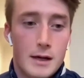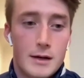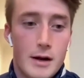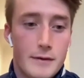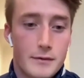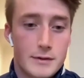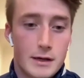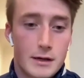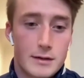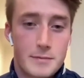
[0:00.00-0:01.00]
and, you know, everyone's
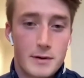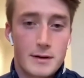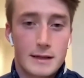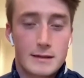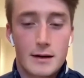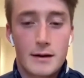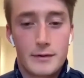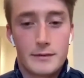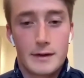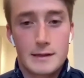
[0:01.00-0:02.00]
in good spirits, excited
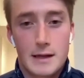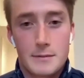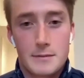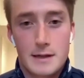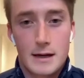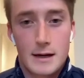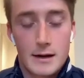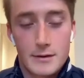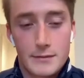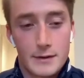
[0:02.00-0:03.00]
for the first game on Saturday.
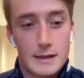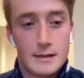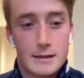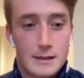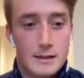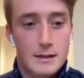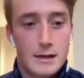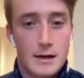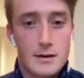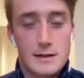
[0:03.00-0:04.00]
Hopefully
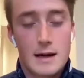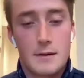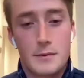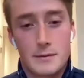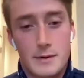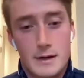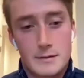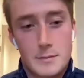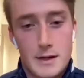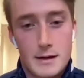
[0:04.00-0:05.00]
it goes ahead with the
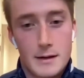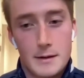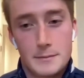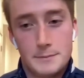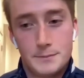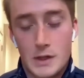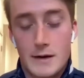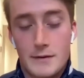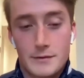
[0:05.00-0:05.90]
weather. But um, yeah,